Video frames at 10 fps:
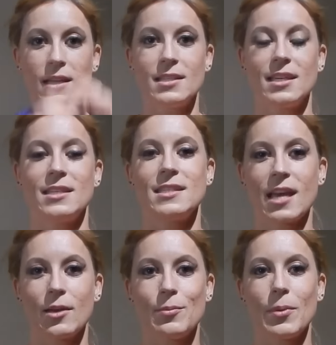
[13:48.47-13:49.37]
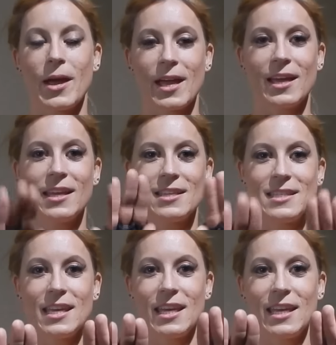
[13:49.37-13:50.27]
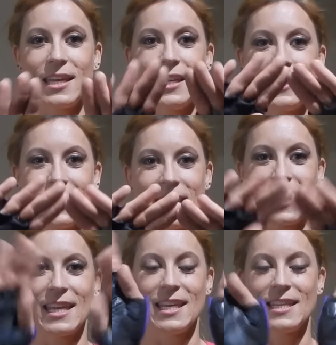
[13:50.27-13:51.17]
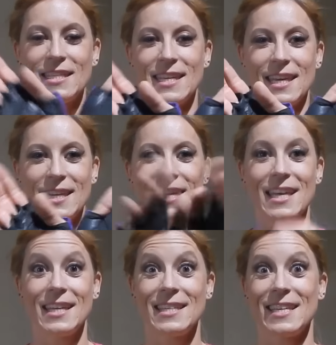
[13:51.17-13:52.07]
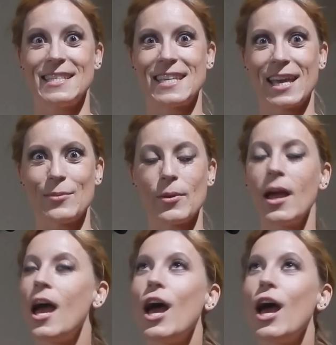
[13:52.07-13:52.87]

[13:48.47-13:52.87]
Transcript: 10 second break, 10, 10, 10, 10 second break.